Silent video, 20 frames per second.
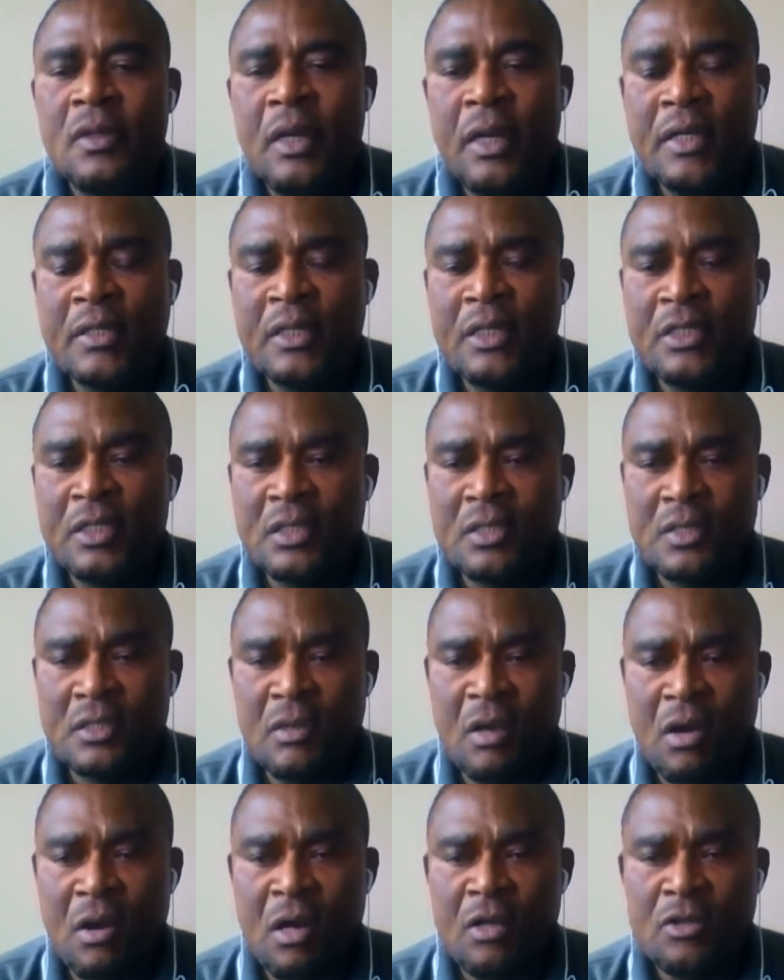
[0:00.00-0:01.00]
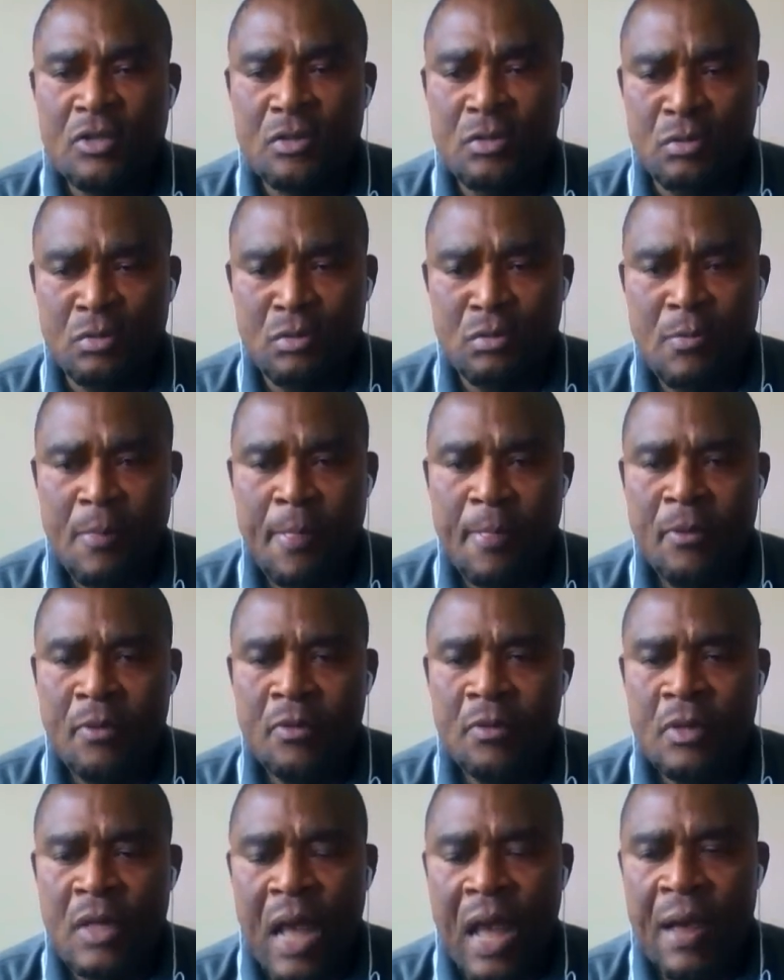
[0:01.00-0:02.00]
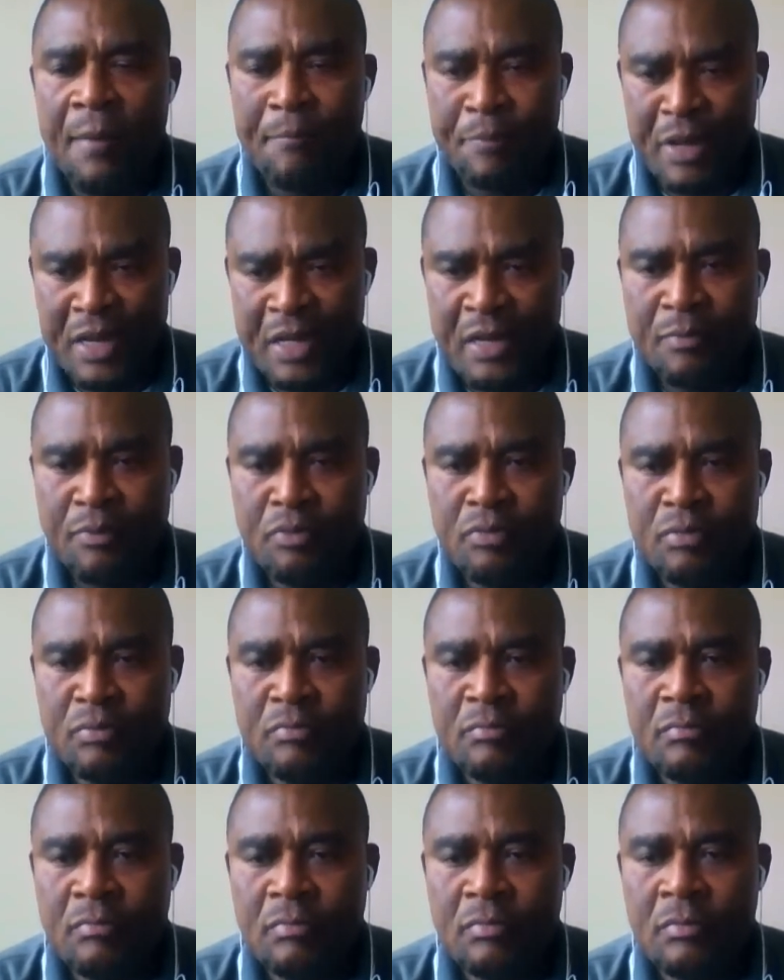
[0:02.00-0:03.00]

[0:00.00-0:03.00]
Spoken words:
It is also applicable